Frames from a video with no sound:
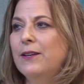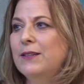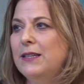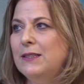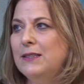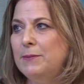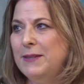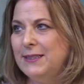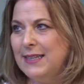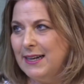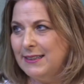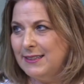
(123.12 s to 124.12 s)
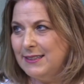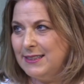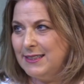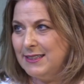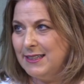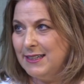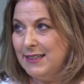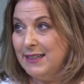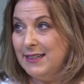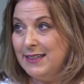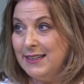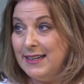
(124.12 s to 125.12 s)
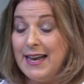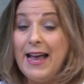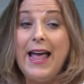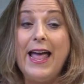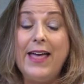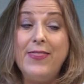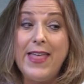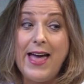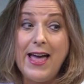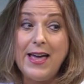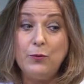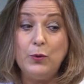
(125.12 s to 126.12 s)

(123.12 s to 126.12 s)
there needs to be silence. And that,